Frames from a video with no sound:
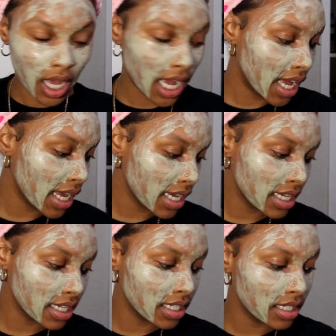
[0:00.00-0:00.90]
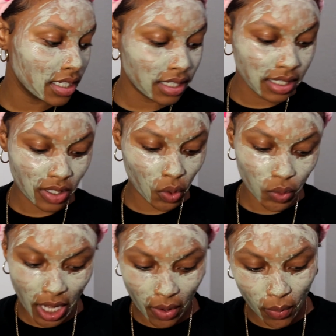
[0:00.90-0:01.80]
I
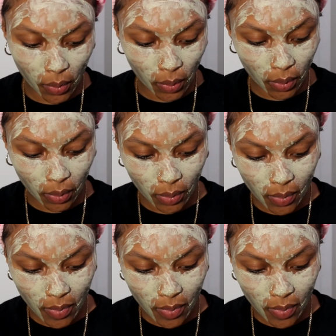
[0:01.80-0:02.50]
don't know